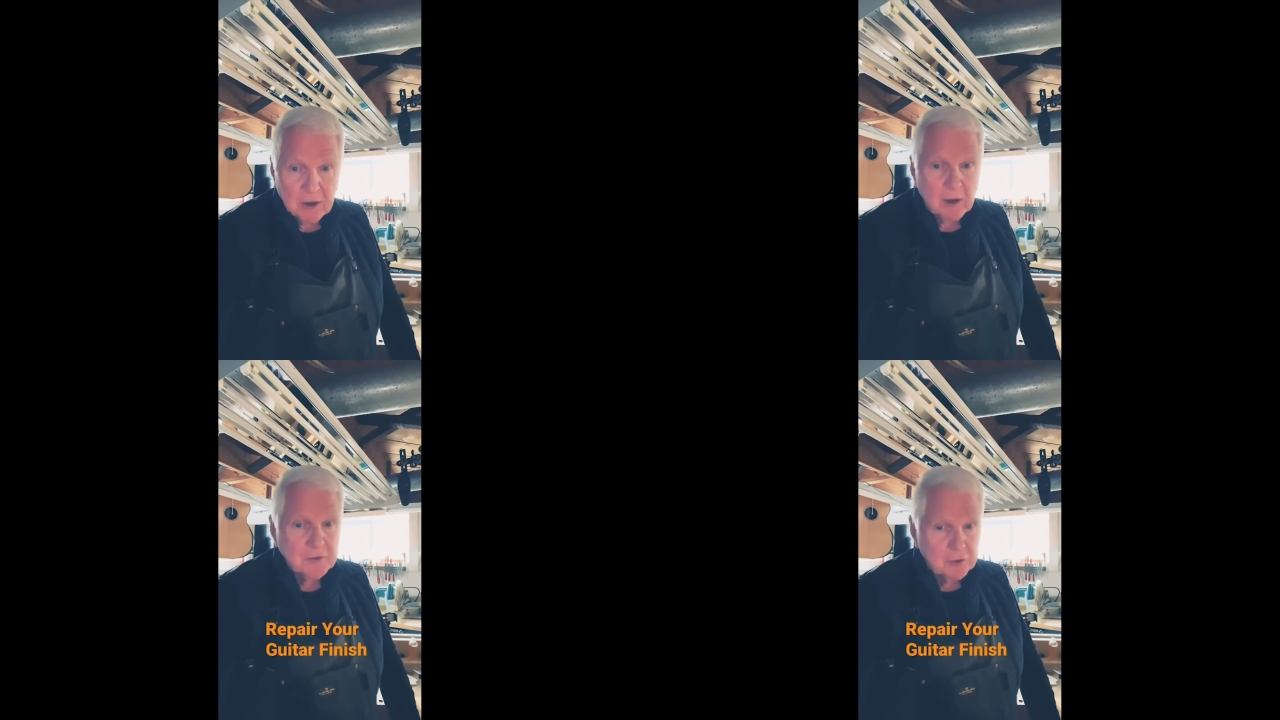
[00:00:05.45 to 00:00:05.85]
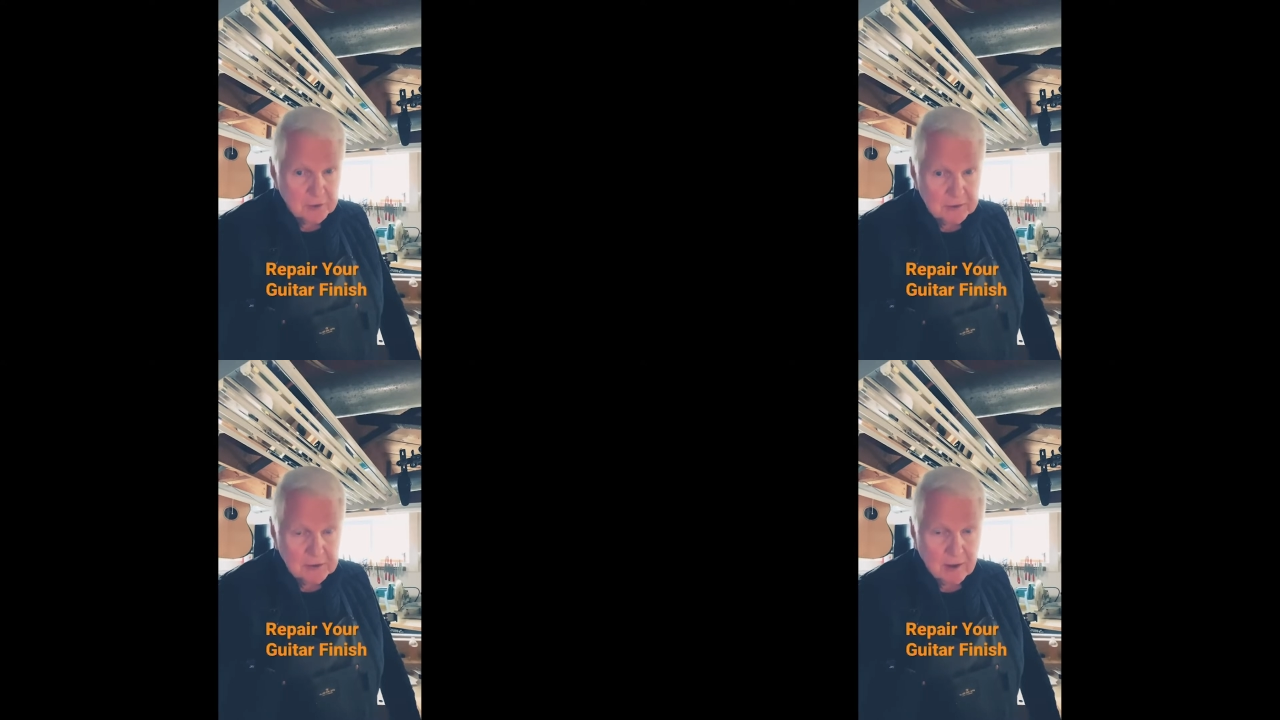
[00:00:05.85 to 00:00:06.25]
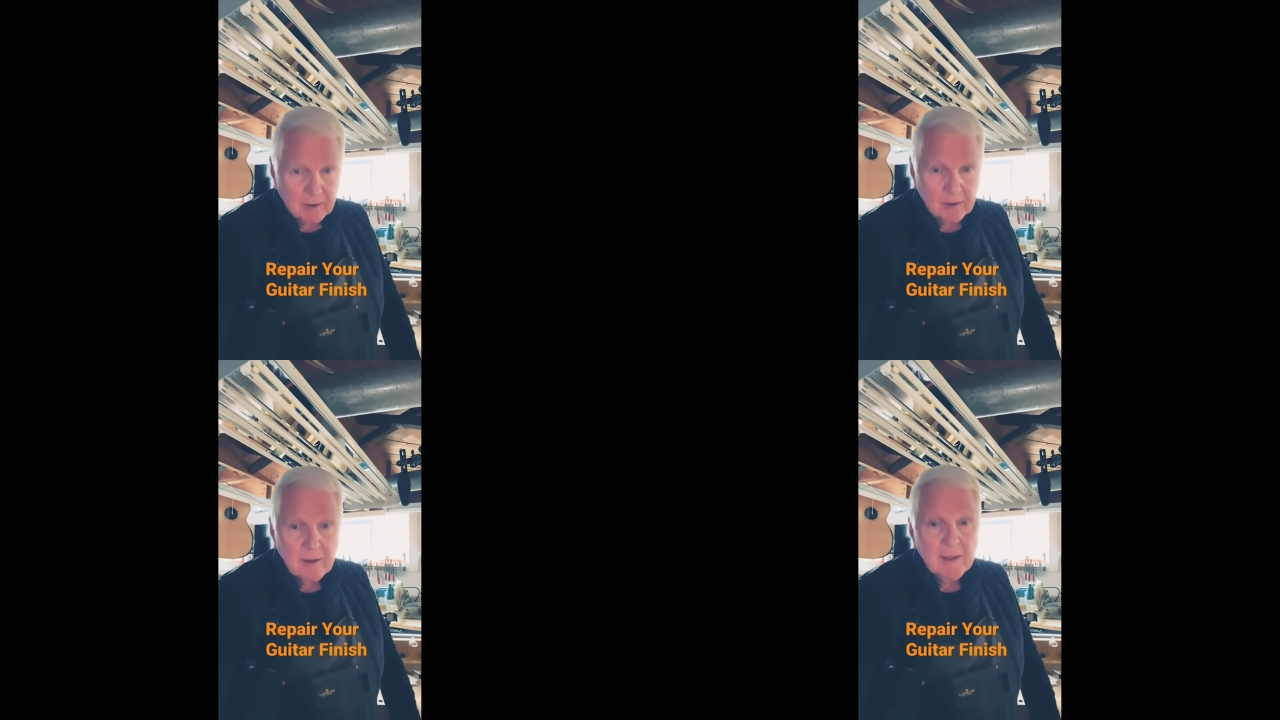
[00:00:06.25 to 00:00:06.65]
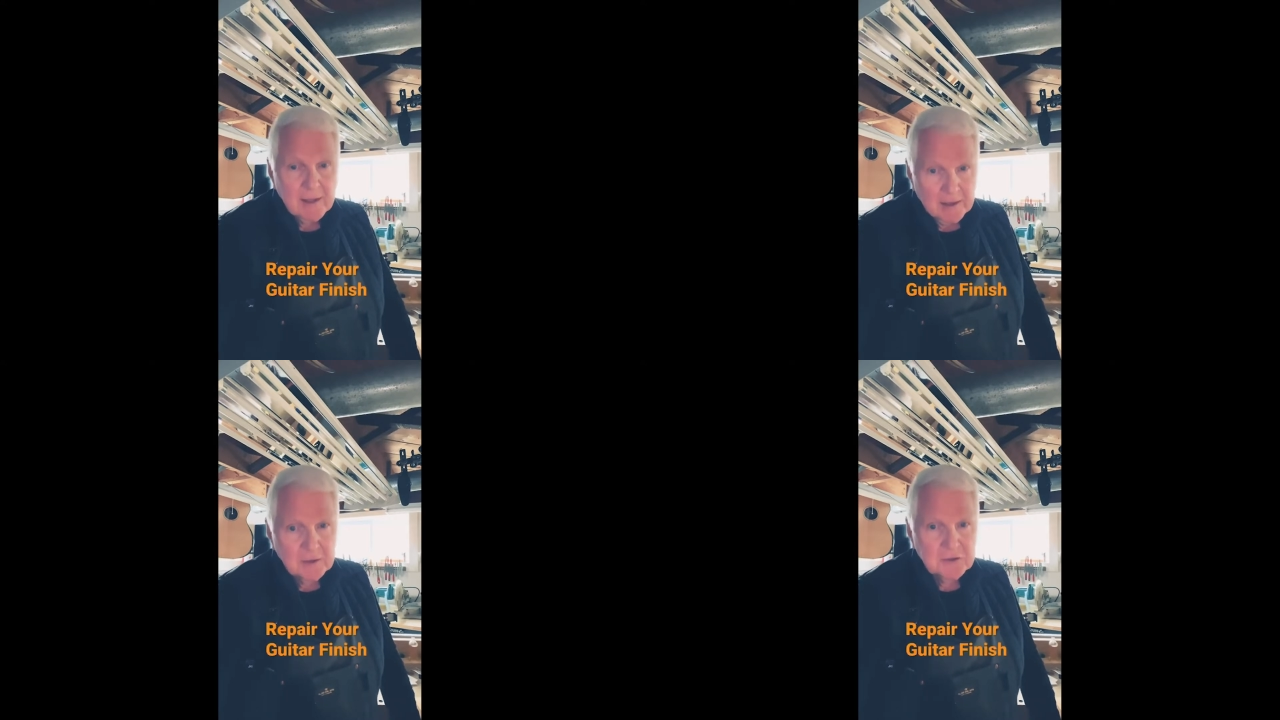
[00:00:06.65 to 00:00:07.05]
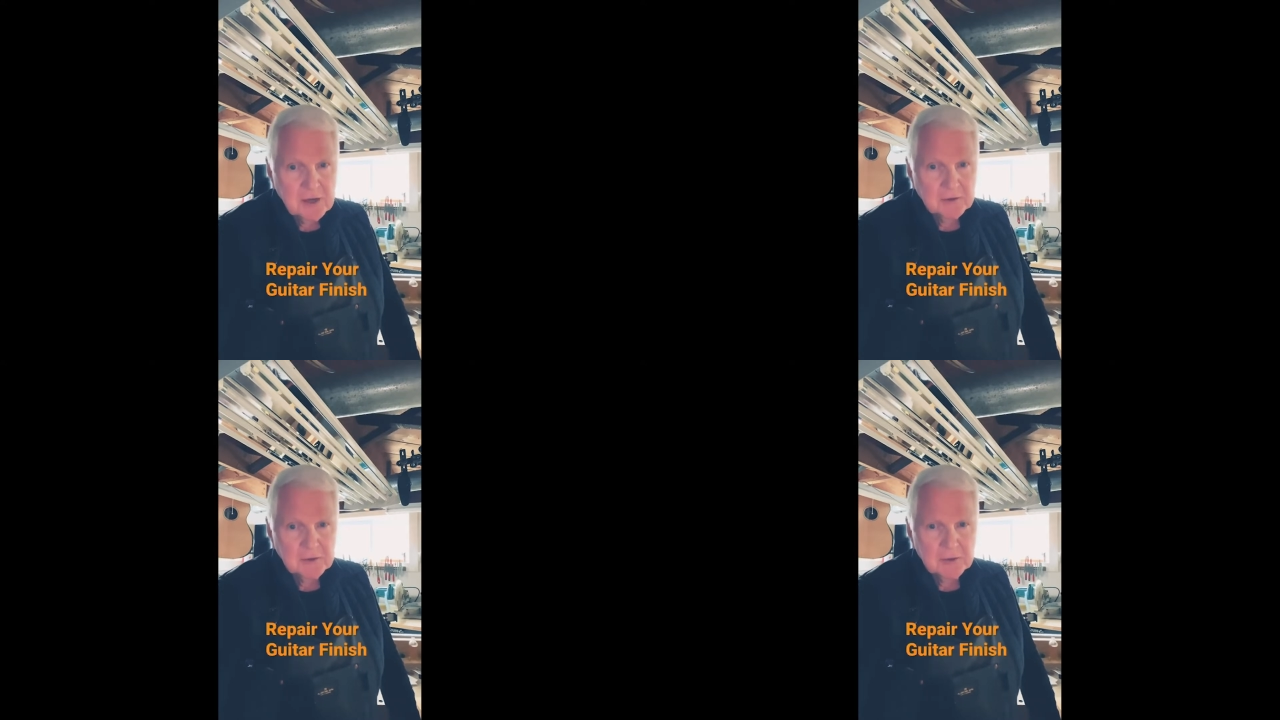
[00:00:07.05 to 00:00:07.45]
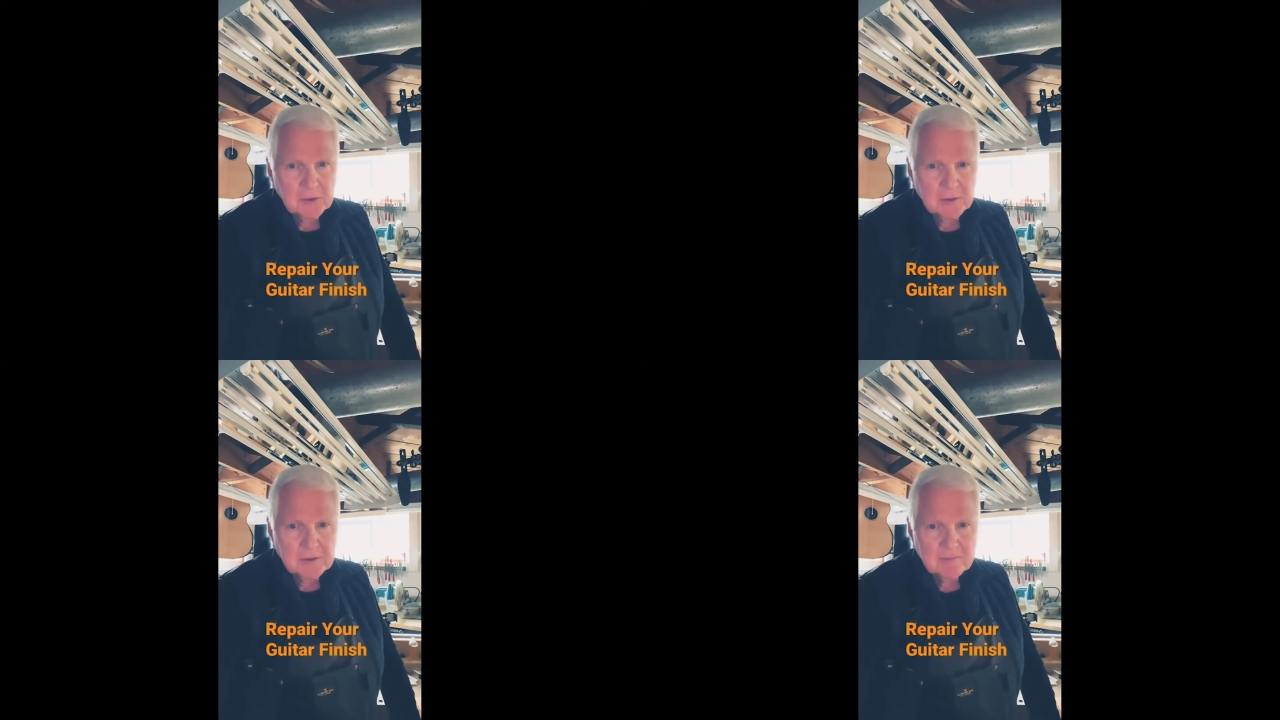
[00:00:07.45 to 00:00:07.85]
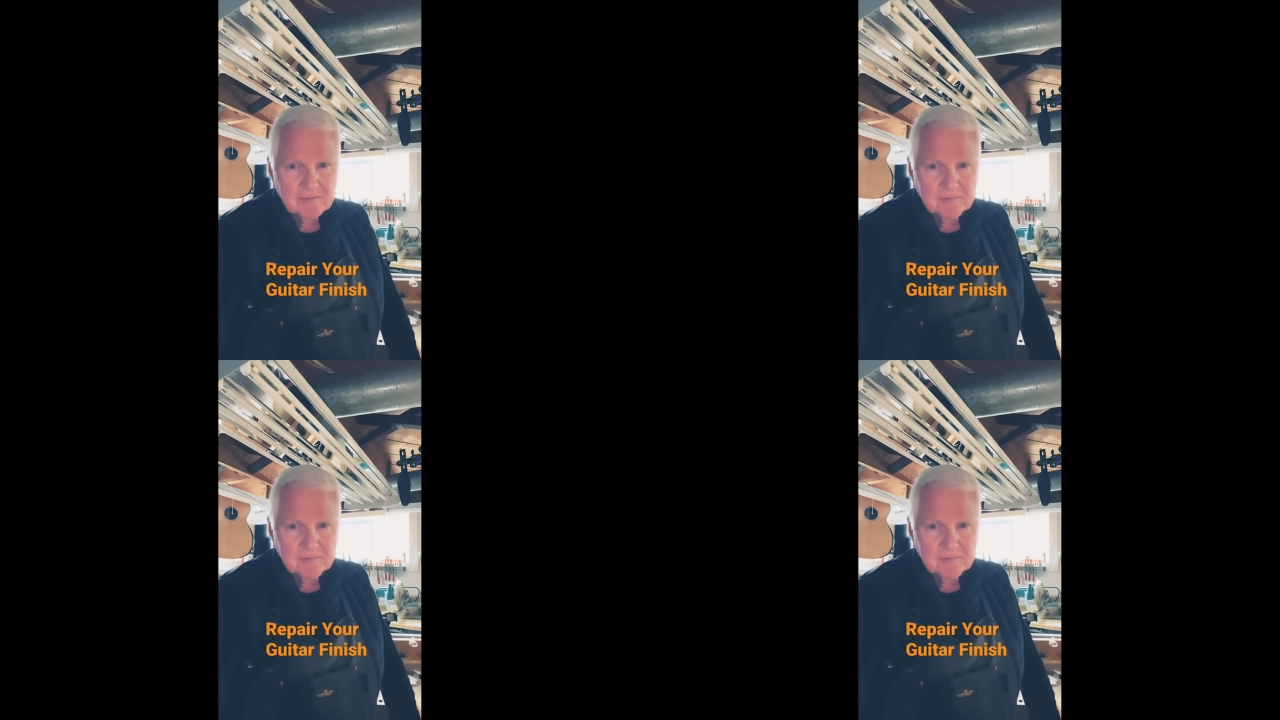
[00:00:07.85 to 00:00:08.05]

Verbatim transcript: on your guitar, here's how you do it.